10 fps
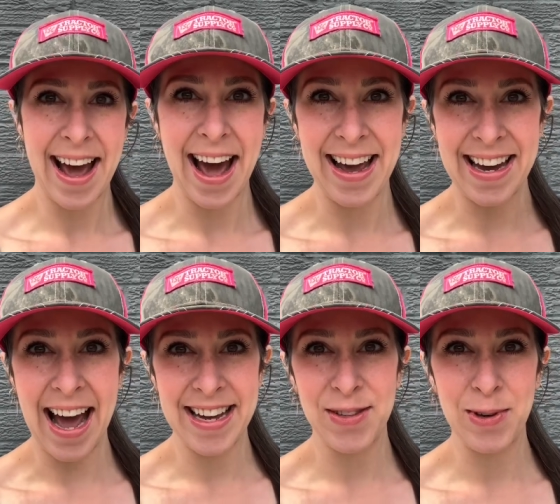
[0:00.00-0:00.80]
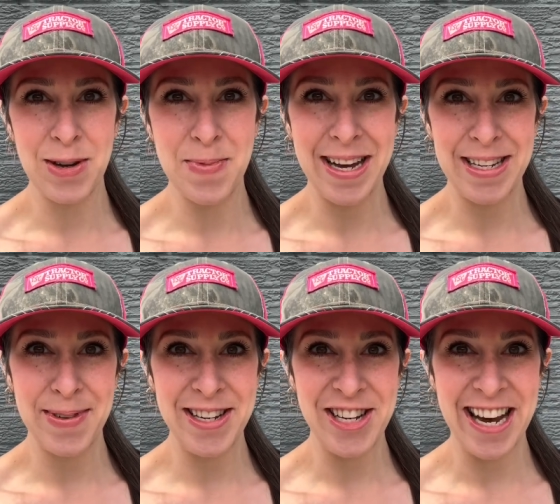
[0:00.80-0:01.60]
Hi guys, welcome back to
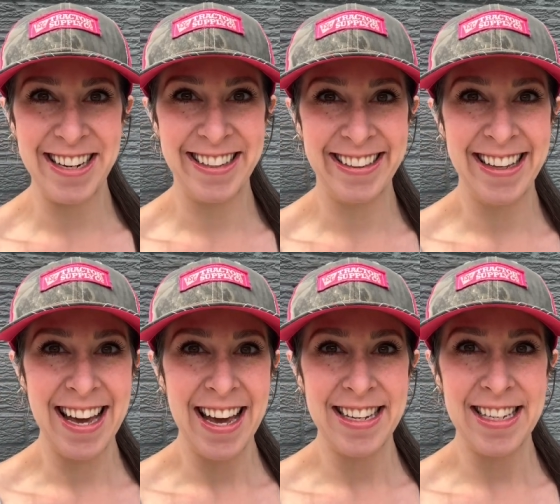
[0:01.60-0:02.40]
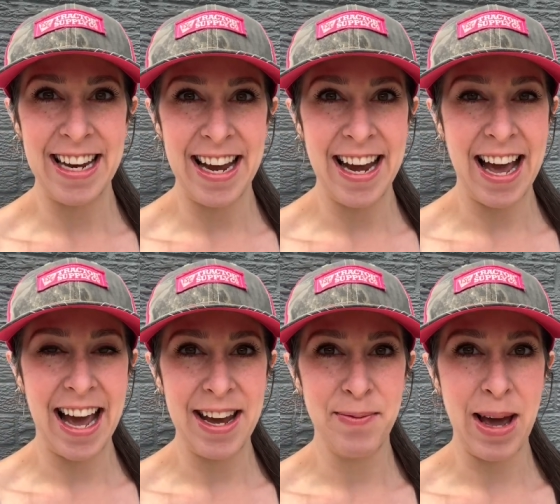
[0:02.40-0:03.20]
my channel. Today I
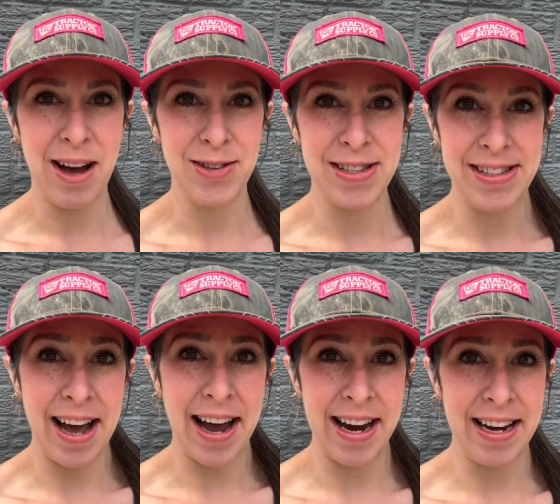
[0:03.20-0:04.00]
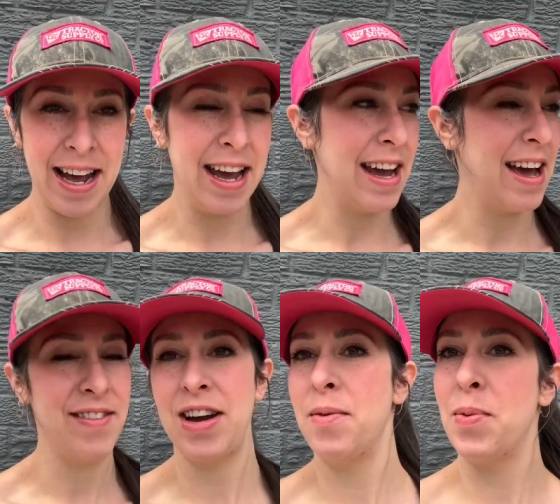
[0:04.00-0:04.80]
am outside. I have
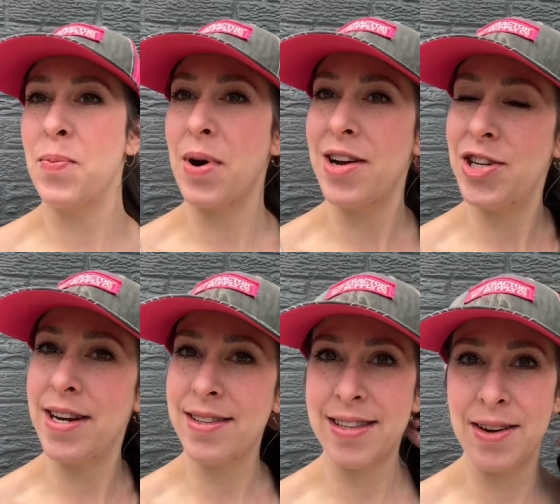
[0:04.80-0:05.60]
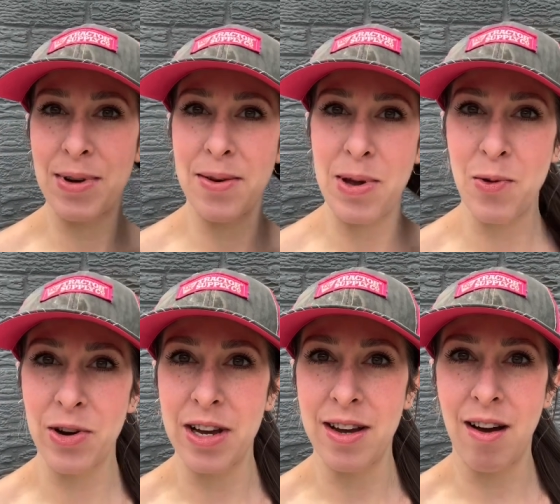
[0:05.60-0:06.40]
a couple projects that I'm going to be
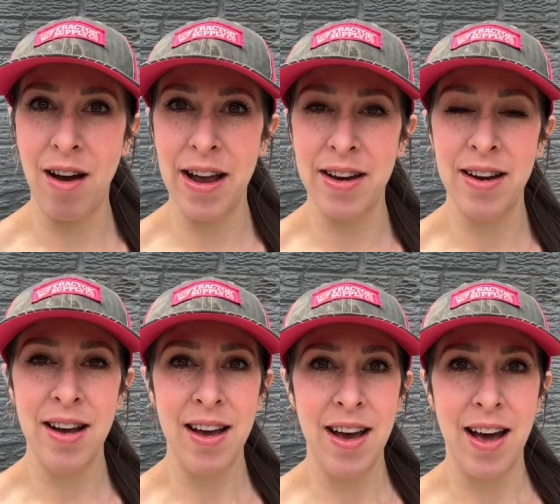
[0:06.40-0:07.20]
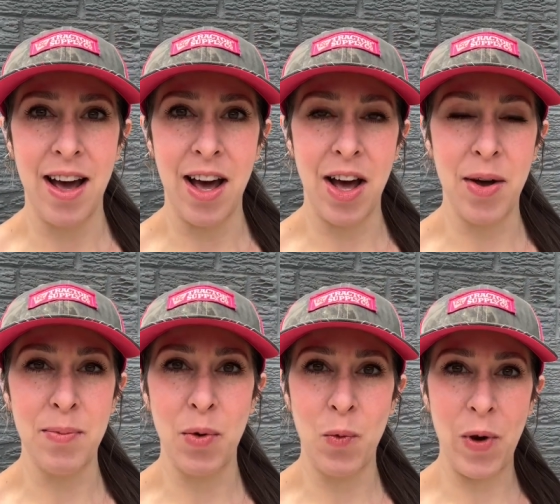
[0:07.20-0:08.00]
working on. Um,
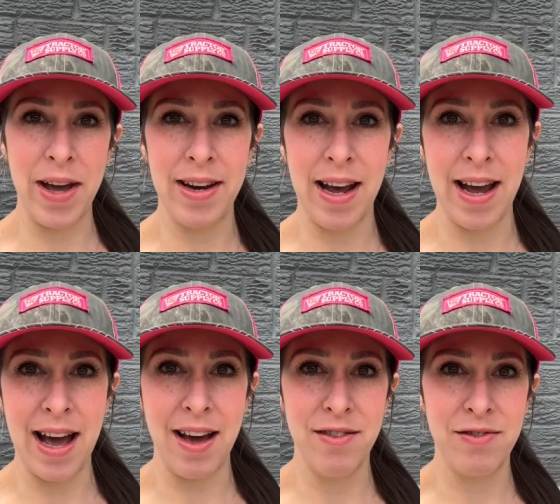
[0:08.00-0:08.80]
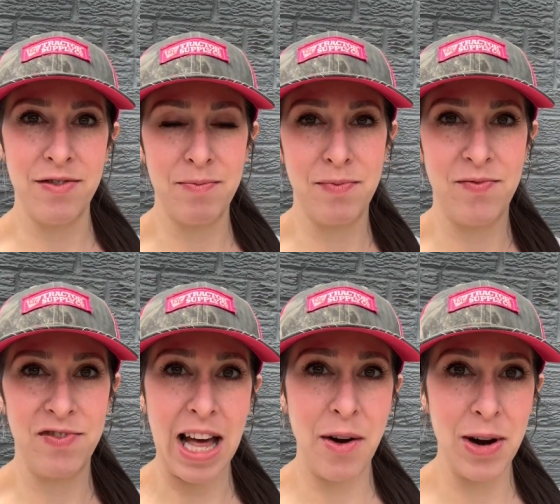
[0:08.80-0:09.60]
one, I have
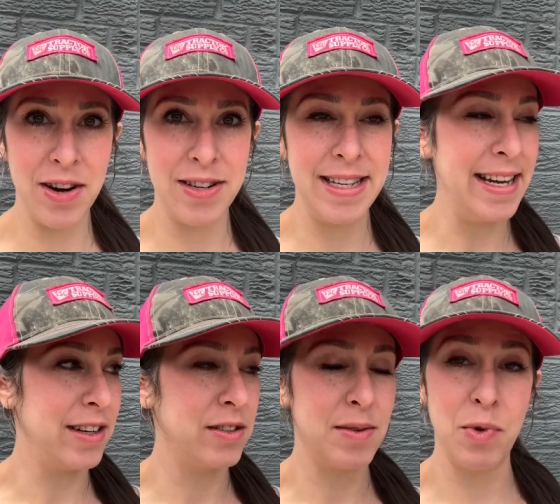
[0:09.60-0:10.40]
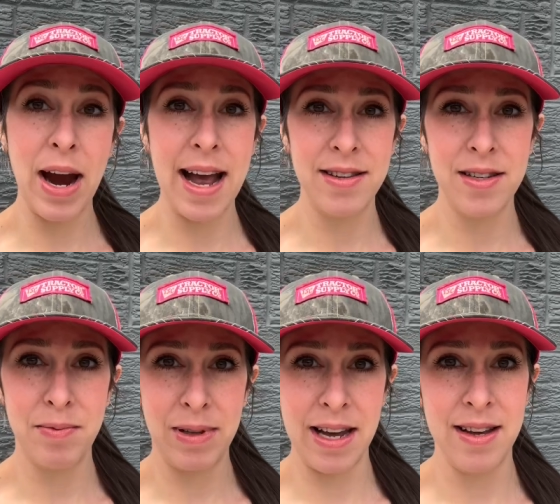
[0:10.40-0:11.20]
flowers and some grass to
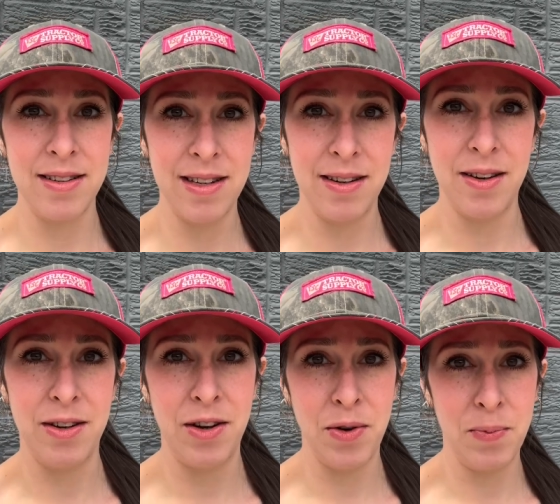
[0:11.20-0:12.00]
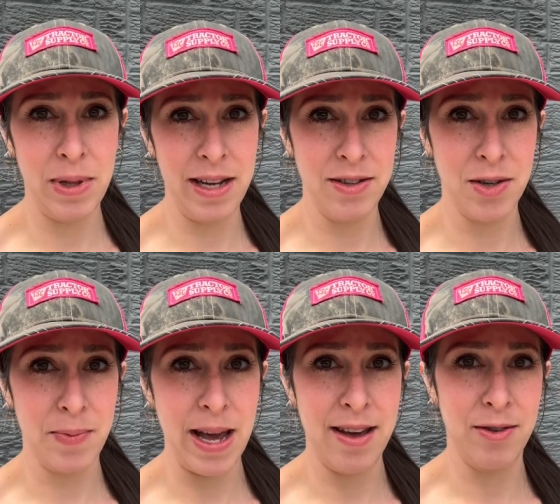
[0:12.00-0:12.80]
plant in a new planter
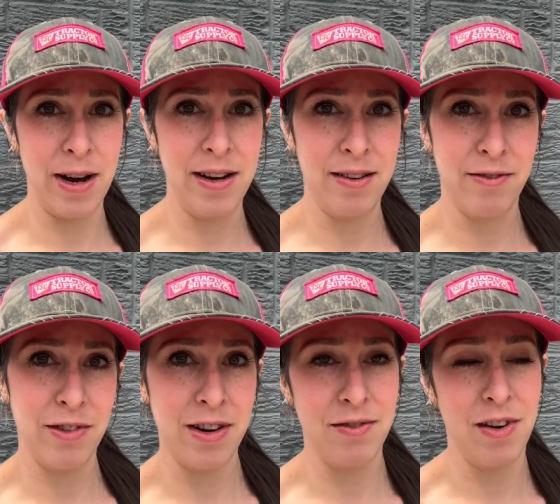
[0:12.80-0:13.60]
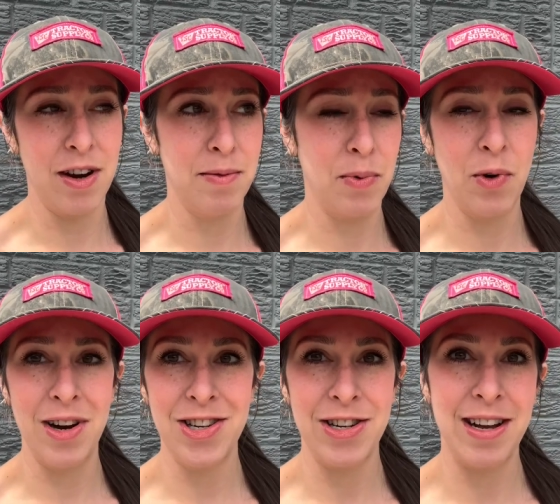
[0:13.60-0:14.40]
bed right in front of our
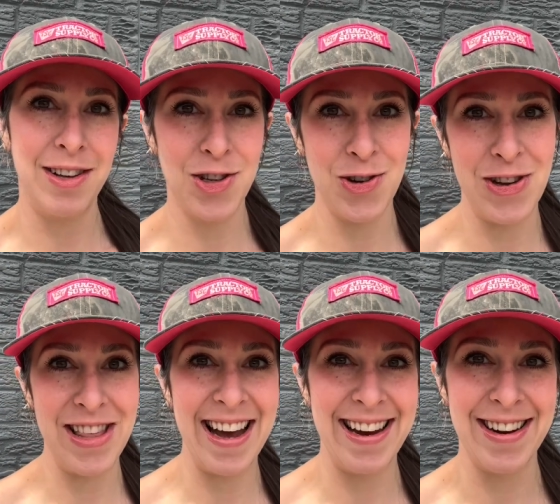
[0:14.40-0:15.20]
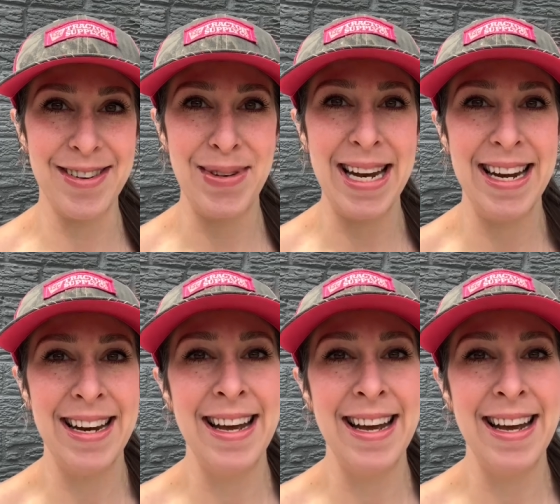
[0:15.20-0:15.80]
porch, and I'll show you that here in a minute.